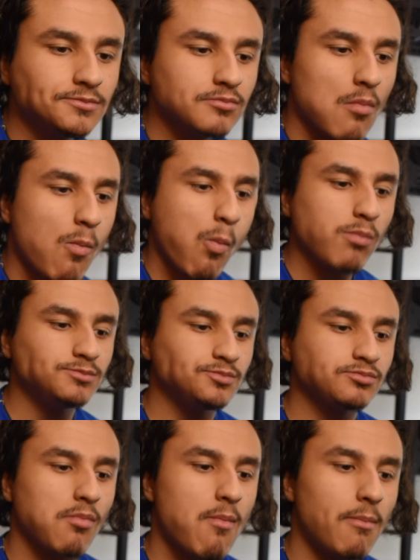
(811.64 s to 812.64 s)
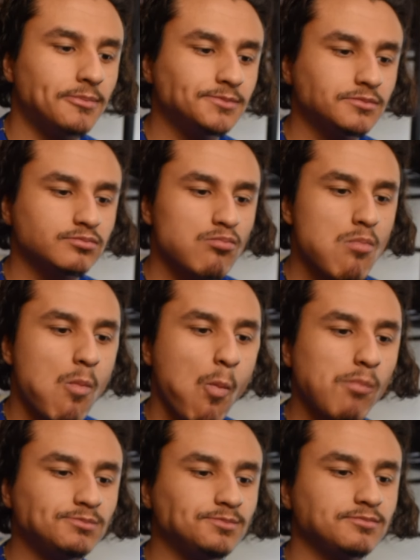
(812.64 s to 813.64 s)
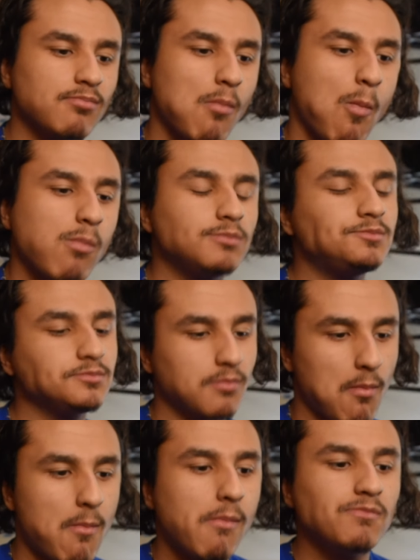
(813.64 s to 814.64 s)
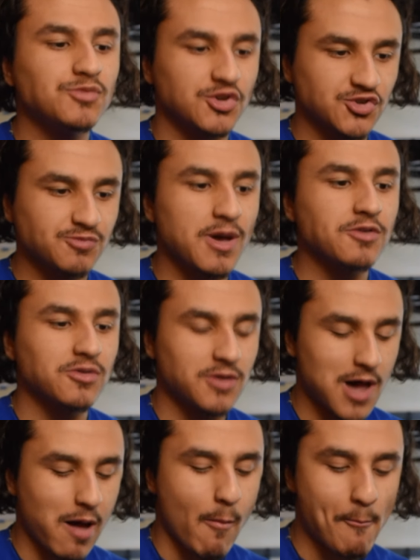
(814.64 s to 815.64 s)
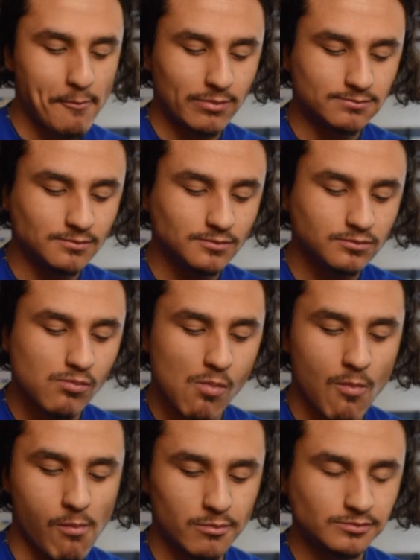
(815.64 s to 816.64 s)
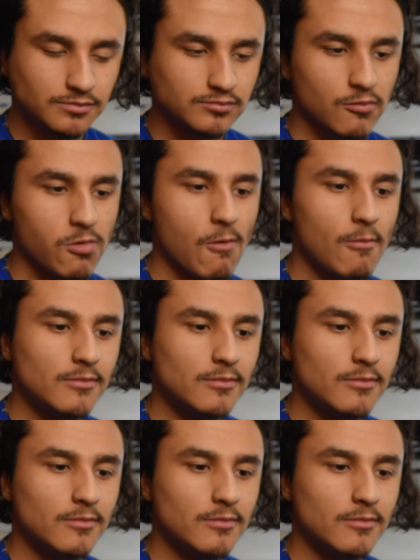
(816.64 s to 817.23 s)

Anatomy of a Fall. Marie-Ange that. and David Thion.